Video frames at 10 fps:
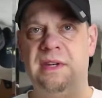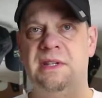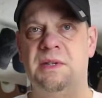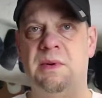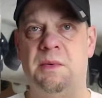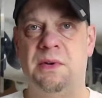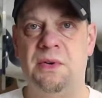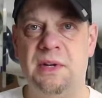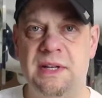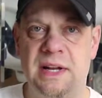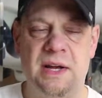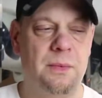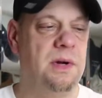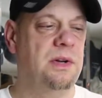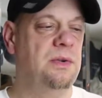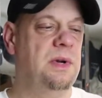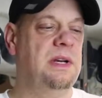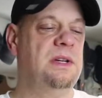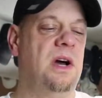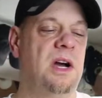this is what we're doing today. We are
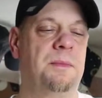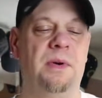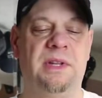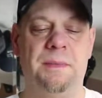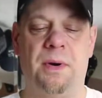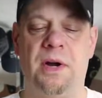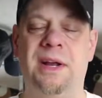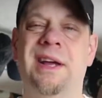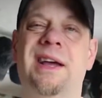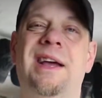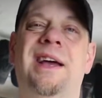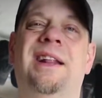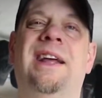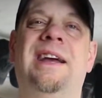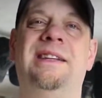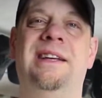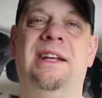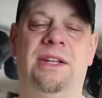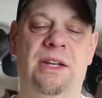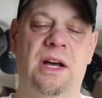doing Dog Birthday Party. Like I
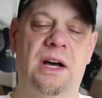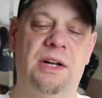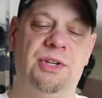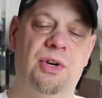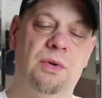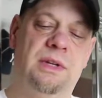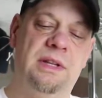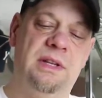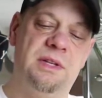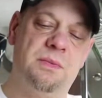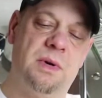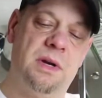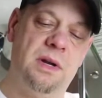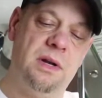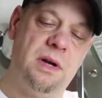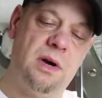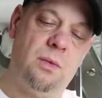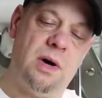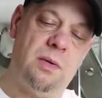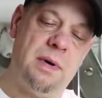said, Joe did this one a
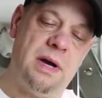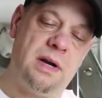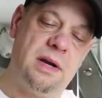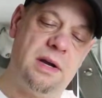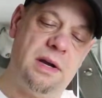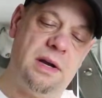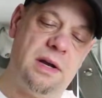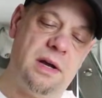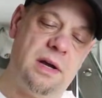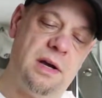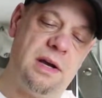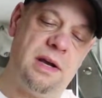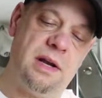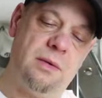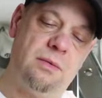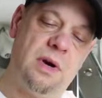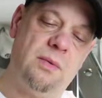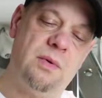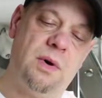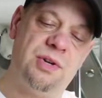while back. And again, I
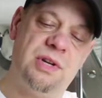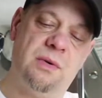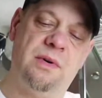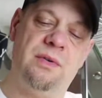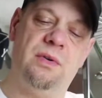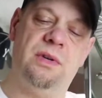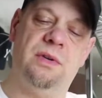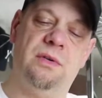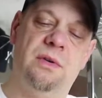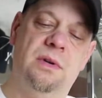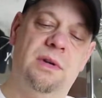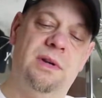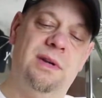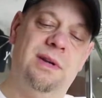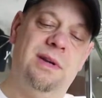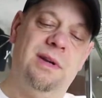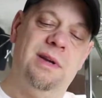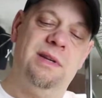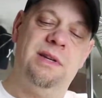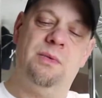rewatched that review to
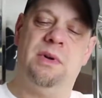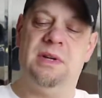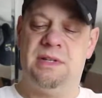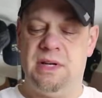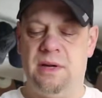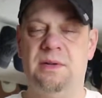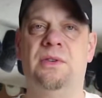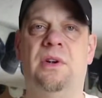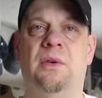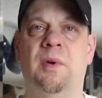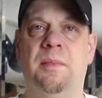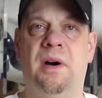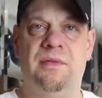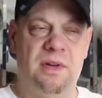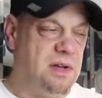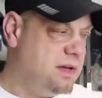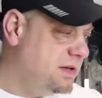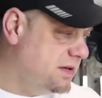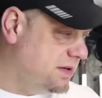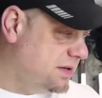see what he's saying. I'm just trying to rip off the
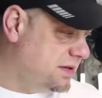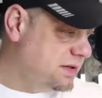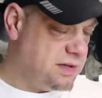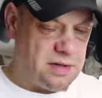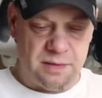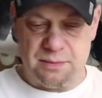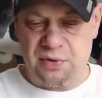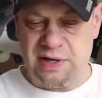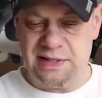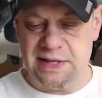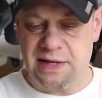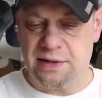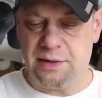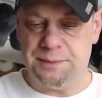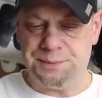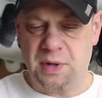price tag there.